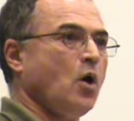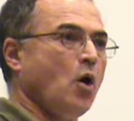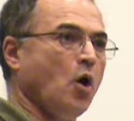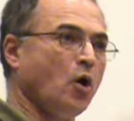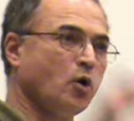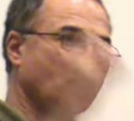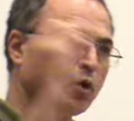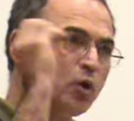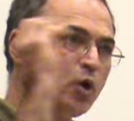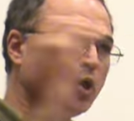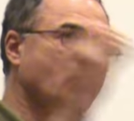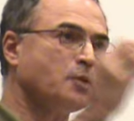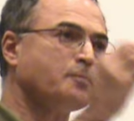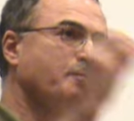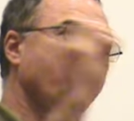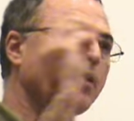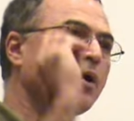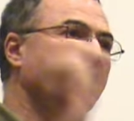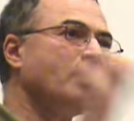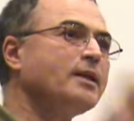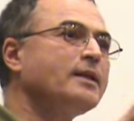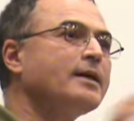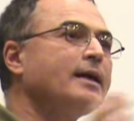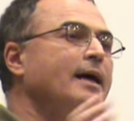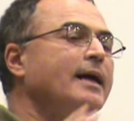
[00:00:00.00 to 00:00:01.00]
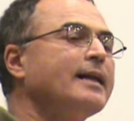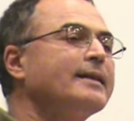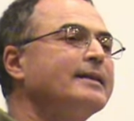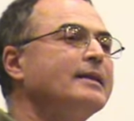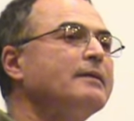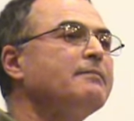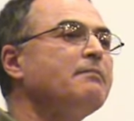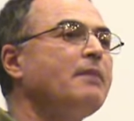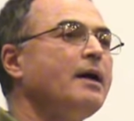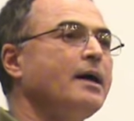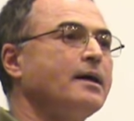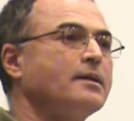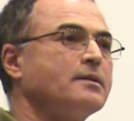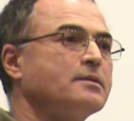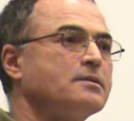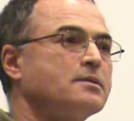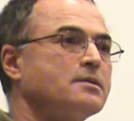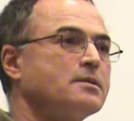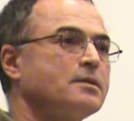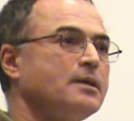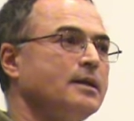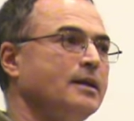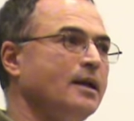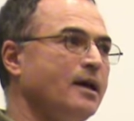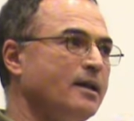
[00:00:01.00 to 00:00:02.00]
on what political
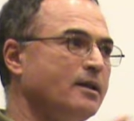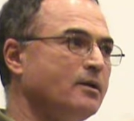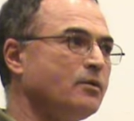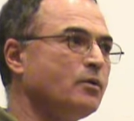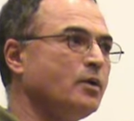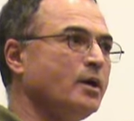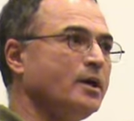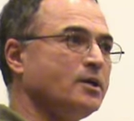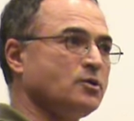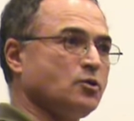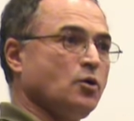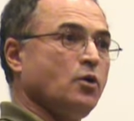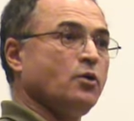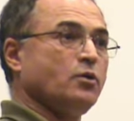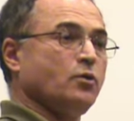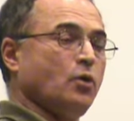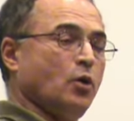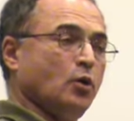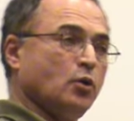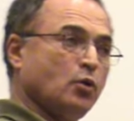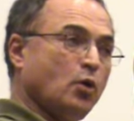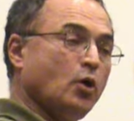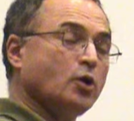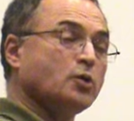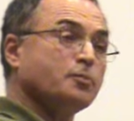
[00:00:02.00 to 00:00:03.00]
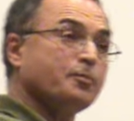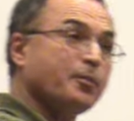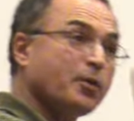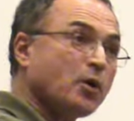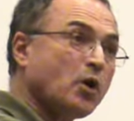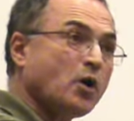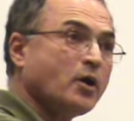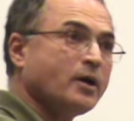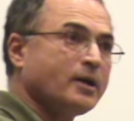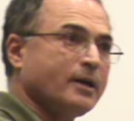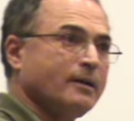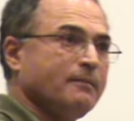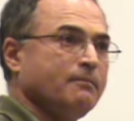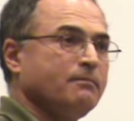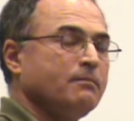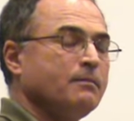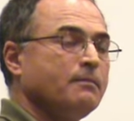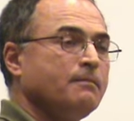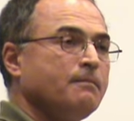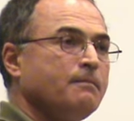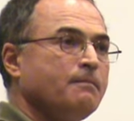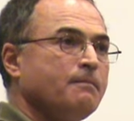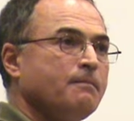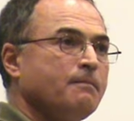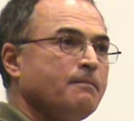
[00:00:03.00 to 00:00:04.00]
demands, in other words, on what
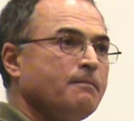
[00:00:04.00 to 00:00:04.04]
program,